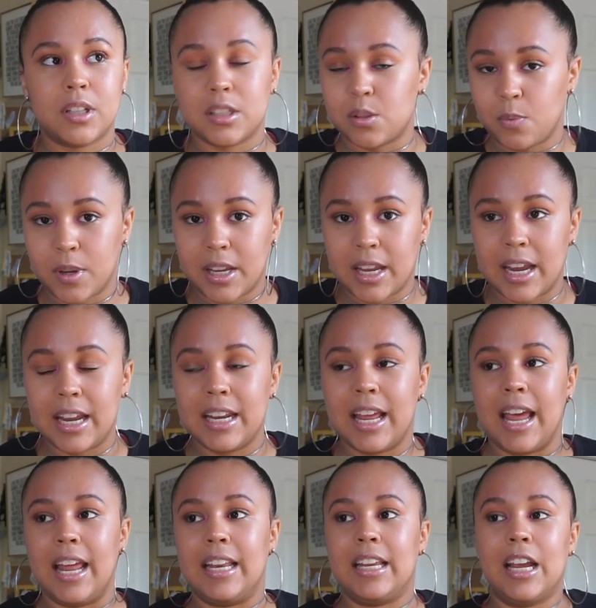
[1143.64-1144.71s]
this weekend,
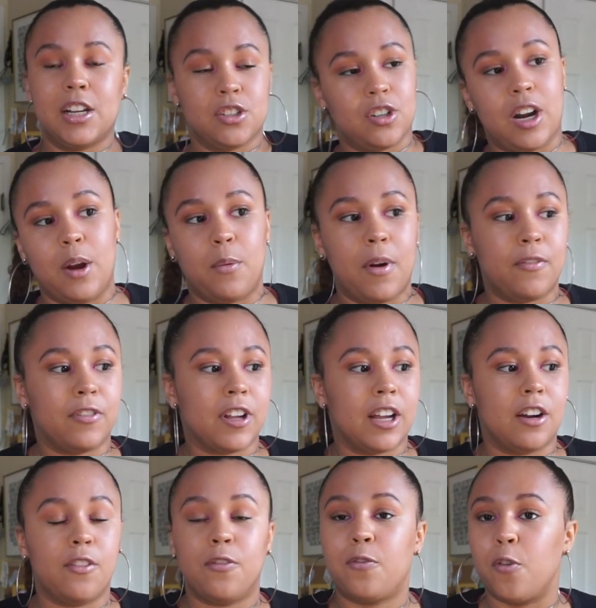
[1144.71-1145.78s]
and yesterday I went for
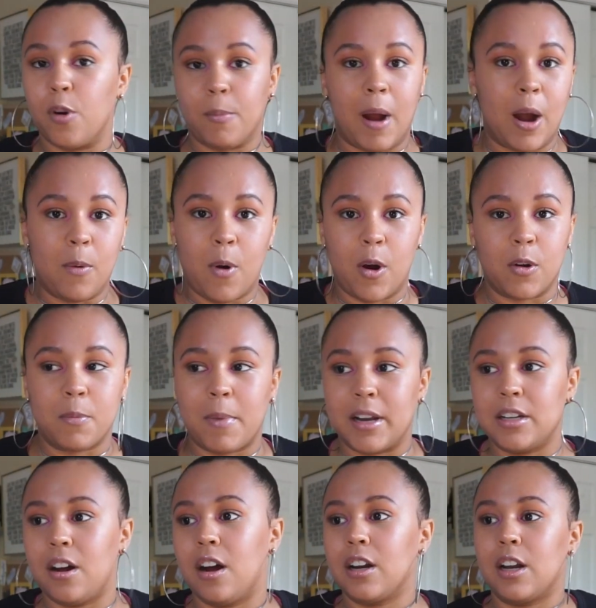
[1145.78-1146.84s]
like a 4-mile walk with my
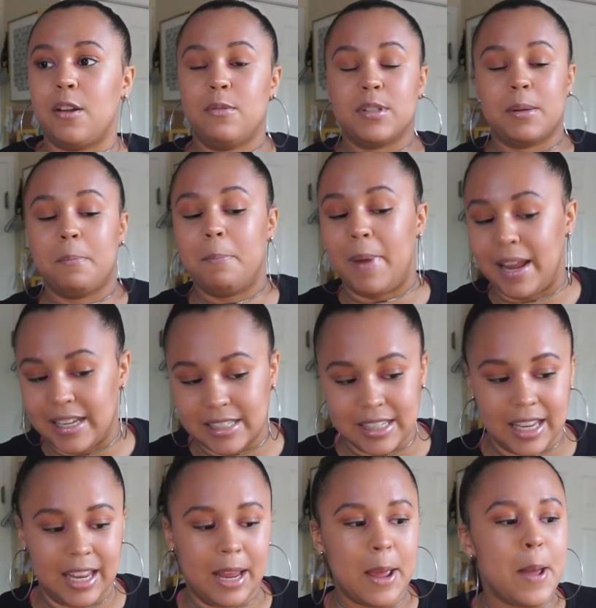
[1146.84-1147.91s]
dog and it was
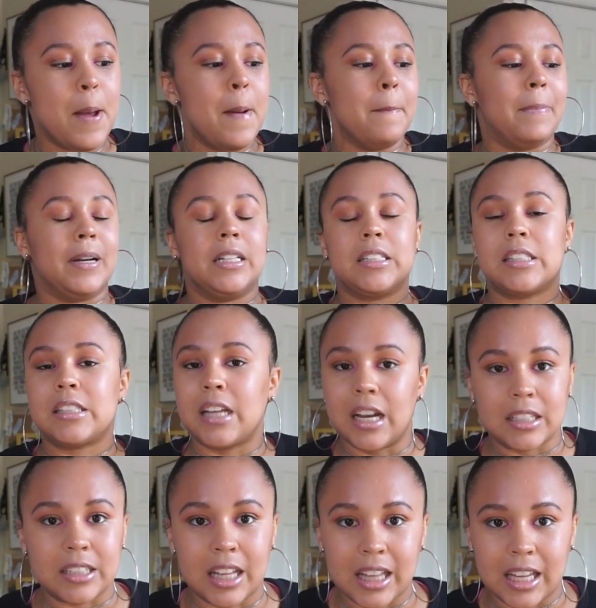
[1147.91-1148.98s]
amazing. But it
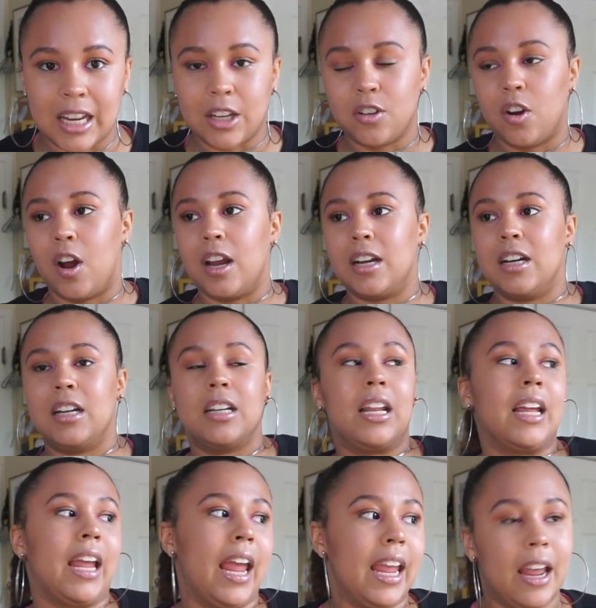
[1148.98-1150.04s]
sucks that, like, you know, I couldn't
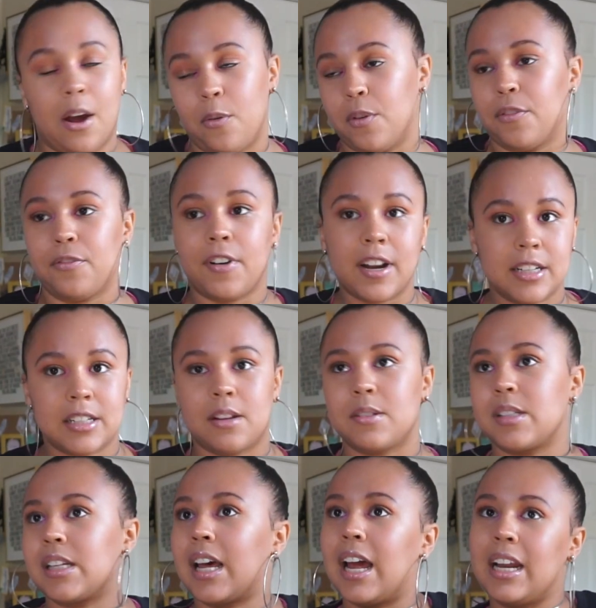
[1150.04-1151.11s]
like hang out with friends
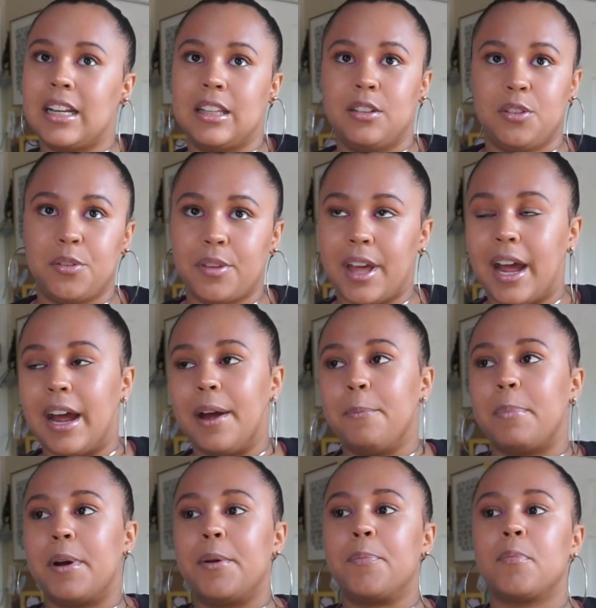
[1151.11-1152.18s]
outside and do
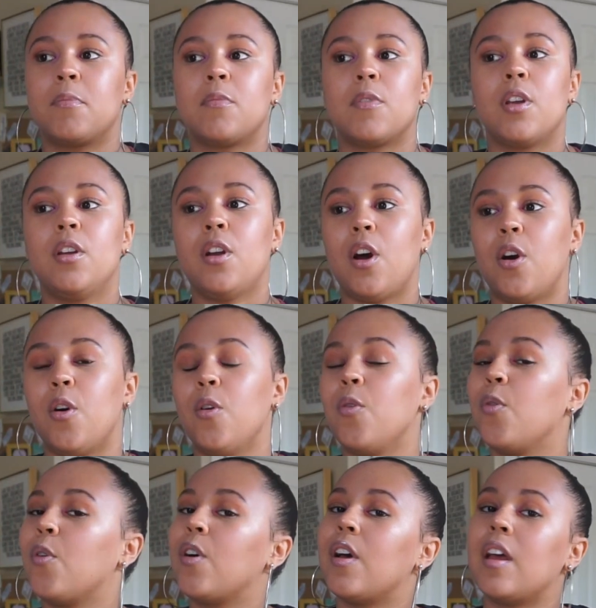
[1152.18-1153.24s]
that, but you
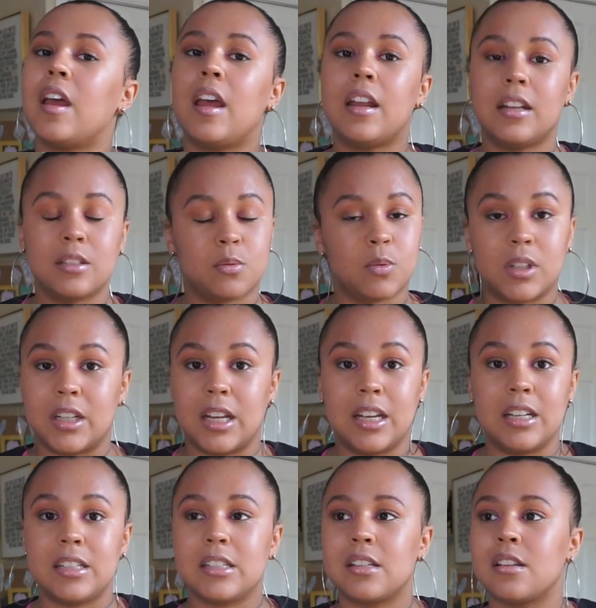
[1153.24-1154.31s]
know, it is what it
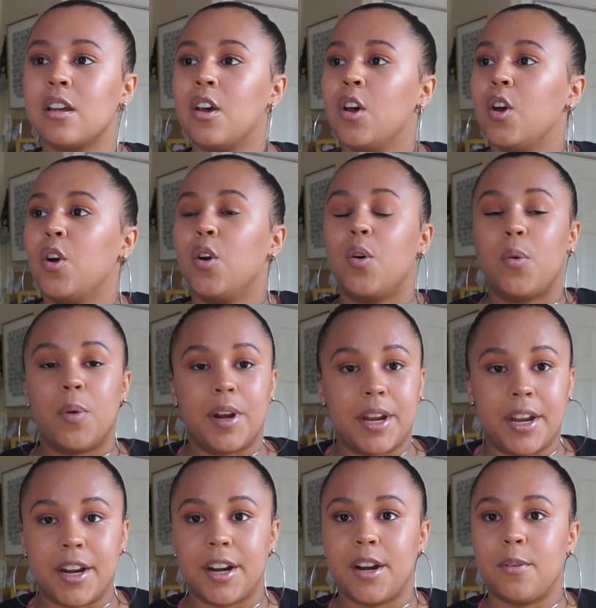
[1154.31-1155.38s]
is. We're
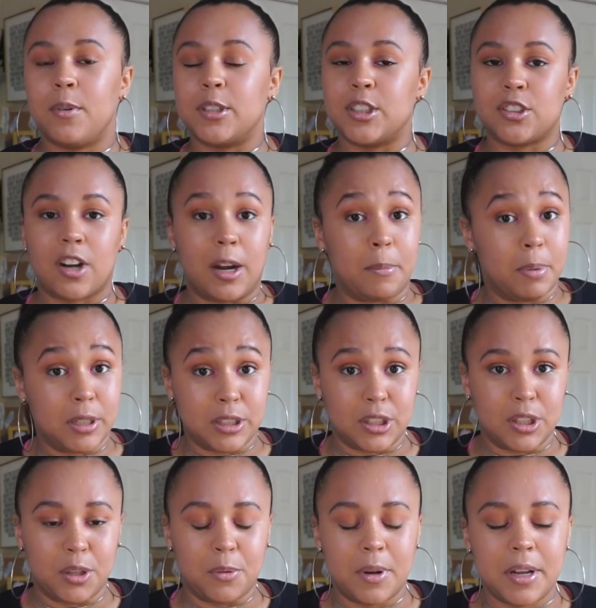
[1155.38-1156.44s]
here and we're just trying to push
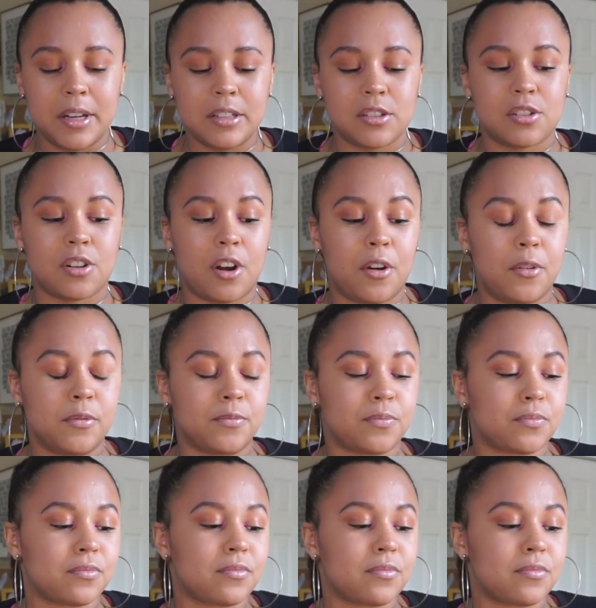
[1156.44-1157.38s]
through it. So